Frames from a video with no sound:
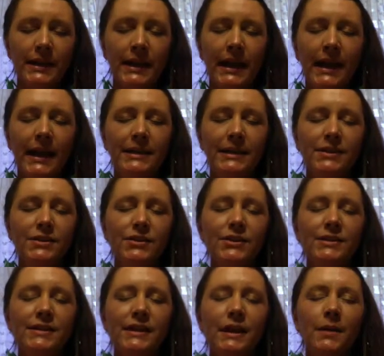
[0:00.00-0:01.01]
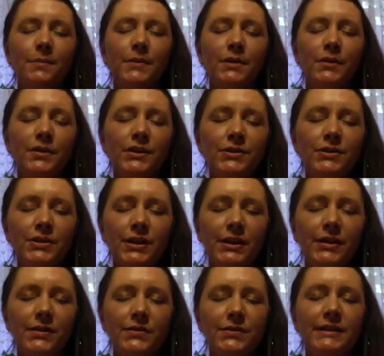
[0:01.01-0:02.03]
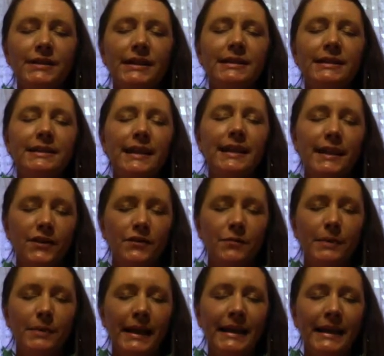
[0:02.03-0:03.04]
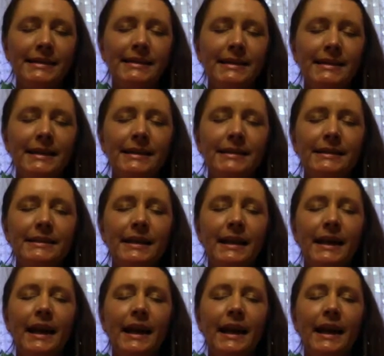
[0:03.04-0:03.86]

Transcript: And to just keep nourishing those seeds that you've planted,